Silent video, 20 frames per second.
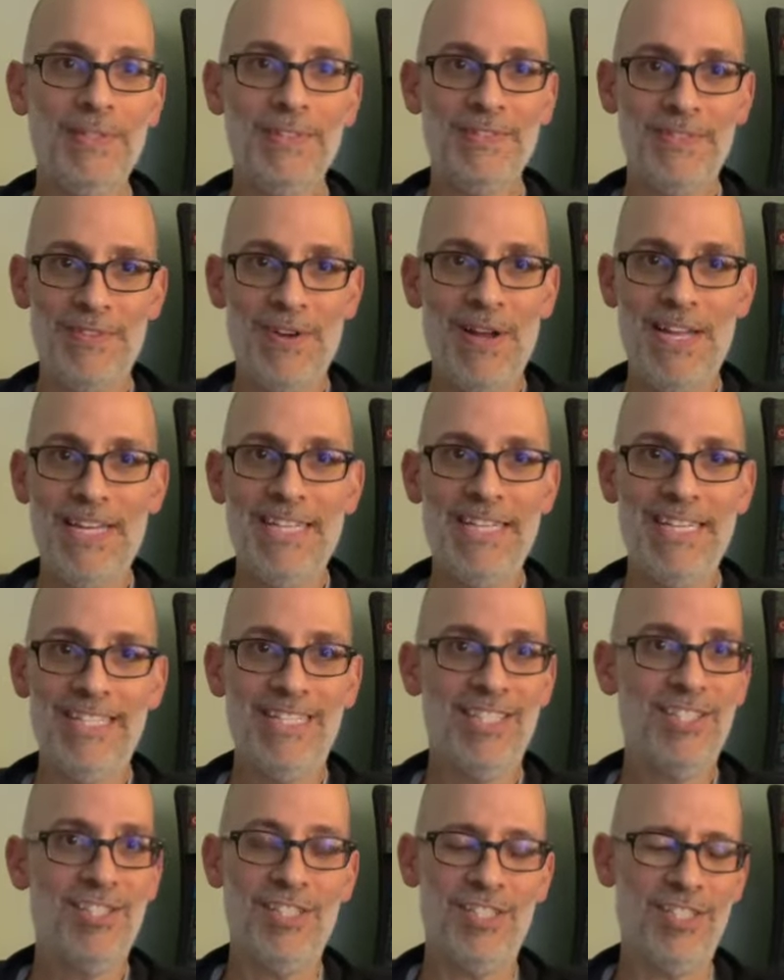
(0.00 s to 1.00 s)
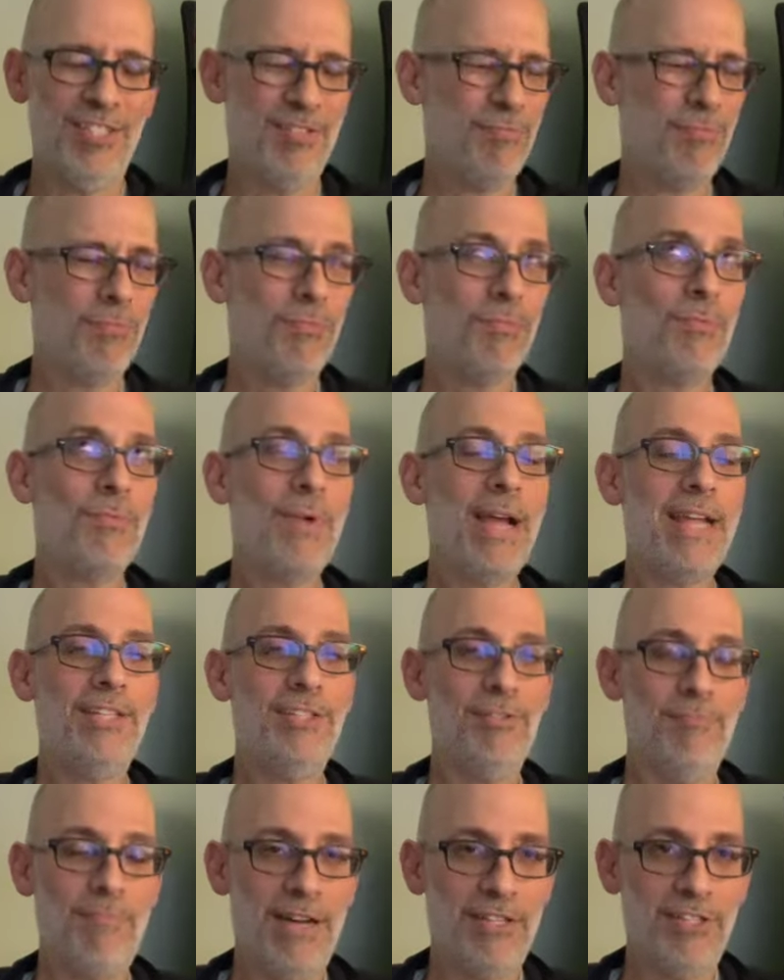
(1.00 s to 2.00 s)
right? It's just way
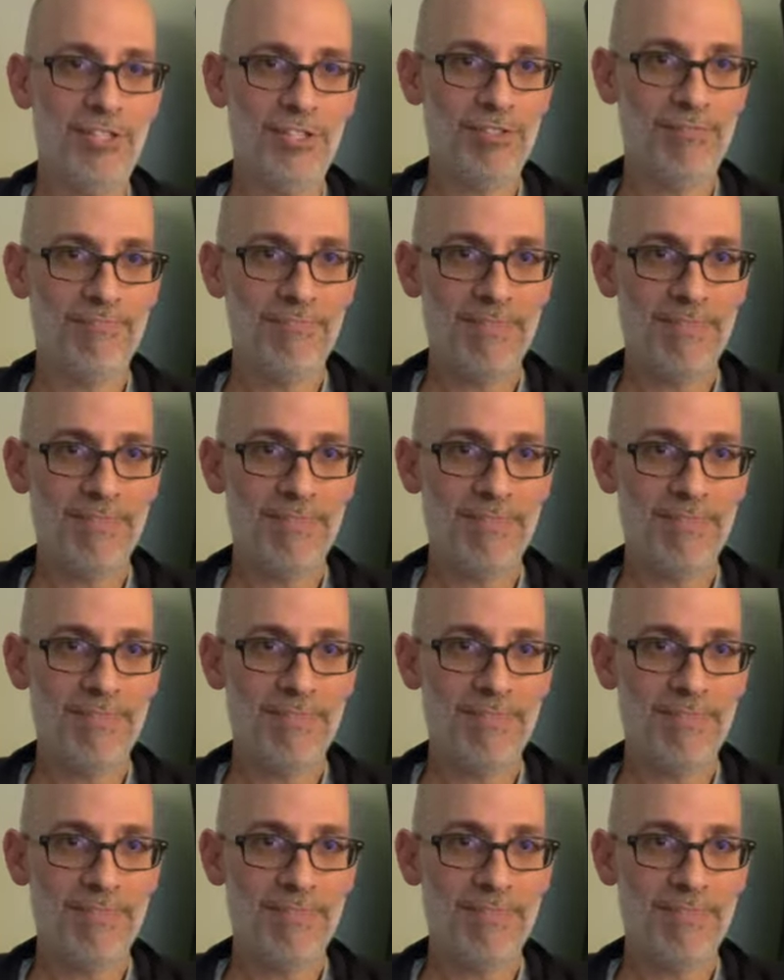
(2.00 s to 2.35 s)
too much.